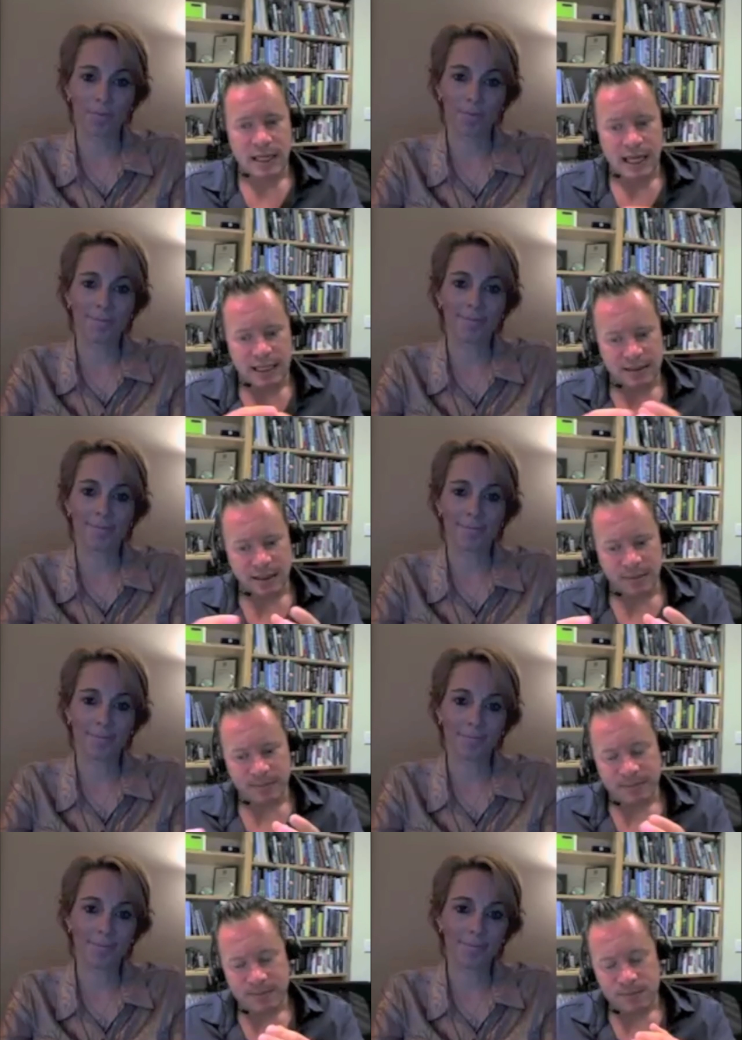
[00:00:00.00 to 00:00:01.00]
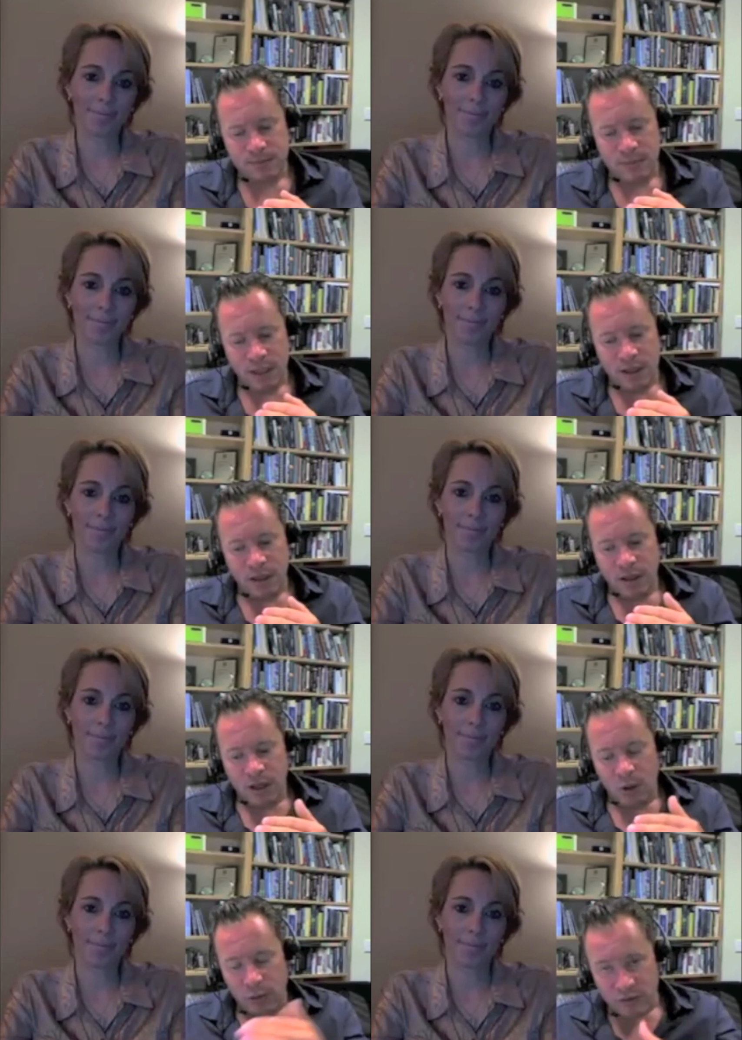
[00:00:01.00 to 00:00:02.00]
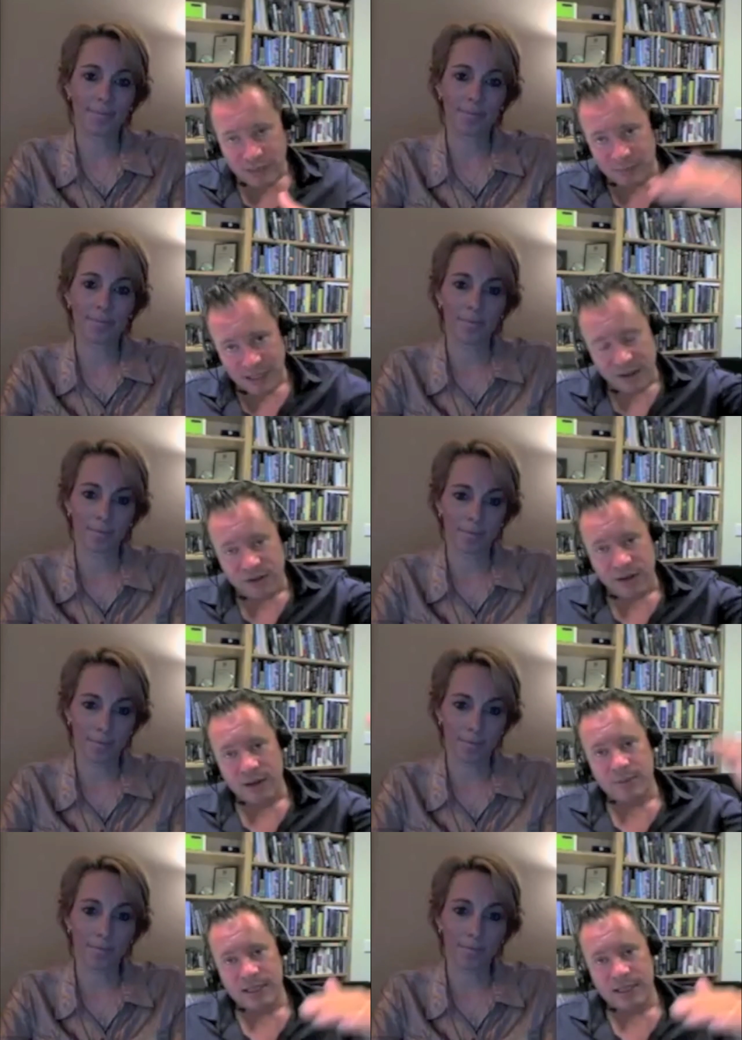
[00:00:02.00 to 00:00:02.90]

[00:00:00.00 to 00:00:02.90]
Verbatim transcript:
Speaker 1: and um, we've mapped that throughout